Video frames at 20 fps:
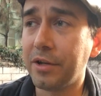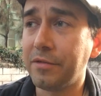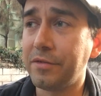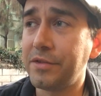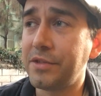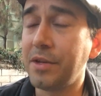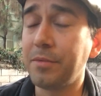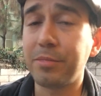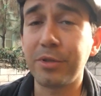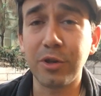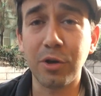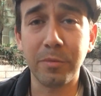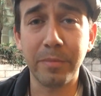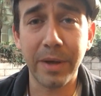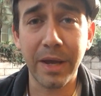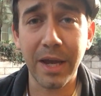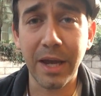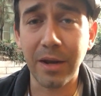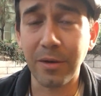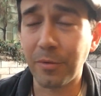of simply
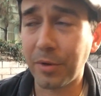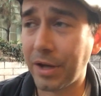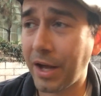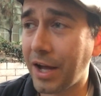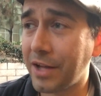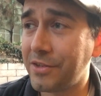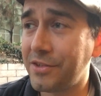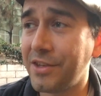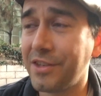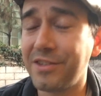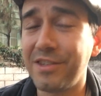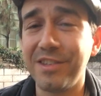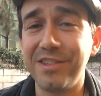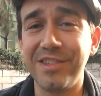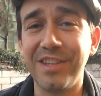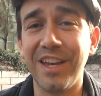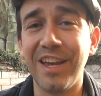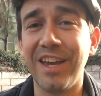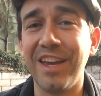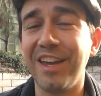obeying what God says to
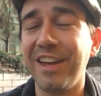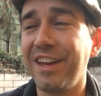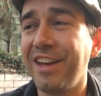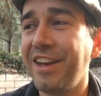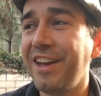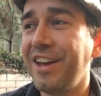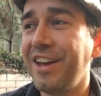say.